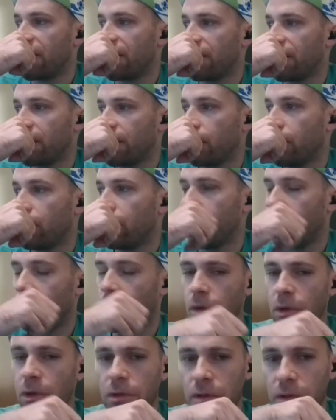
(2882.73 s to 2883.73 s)
And
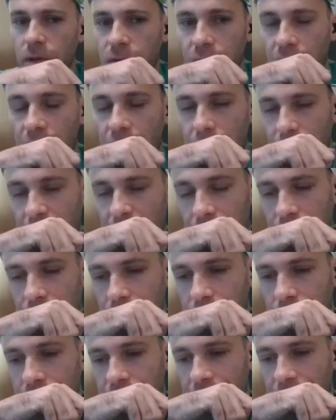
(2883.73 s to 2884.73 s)
what do you see? I mean,
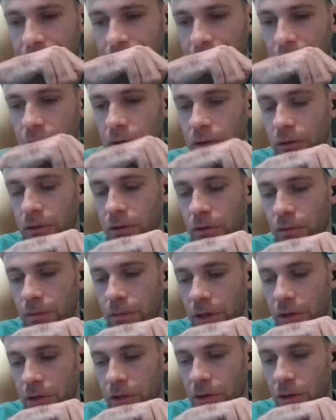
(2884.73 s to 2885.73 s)
you said you, you
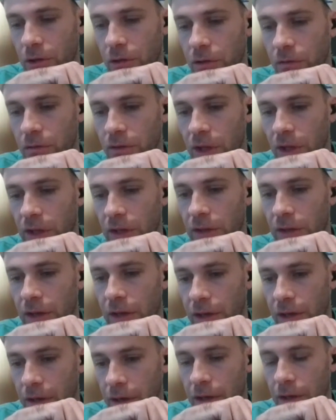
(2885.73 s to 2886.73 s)
measure a lot of
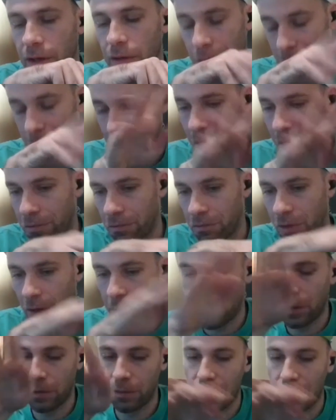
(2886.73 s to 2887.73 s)
data, and
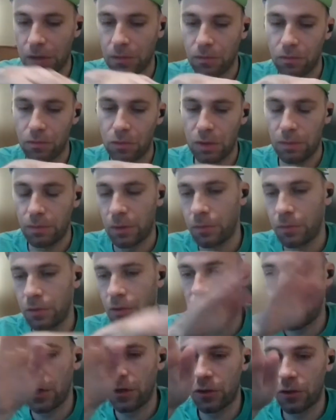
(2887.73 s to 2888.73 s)
I mean, the, the
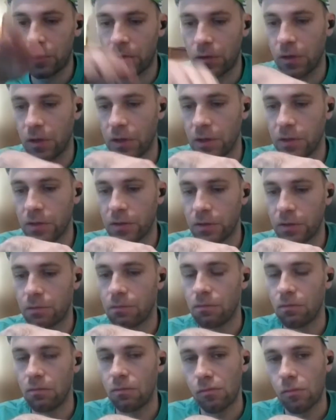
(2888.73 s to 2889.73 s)
population
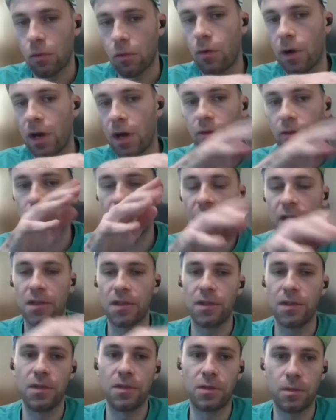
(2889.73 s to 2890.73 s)
is quite
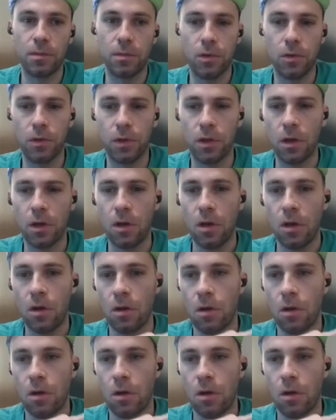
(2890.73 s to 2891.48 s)
nicely distributed.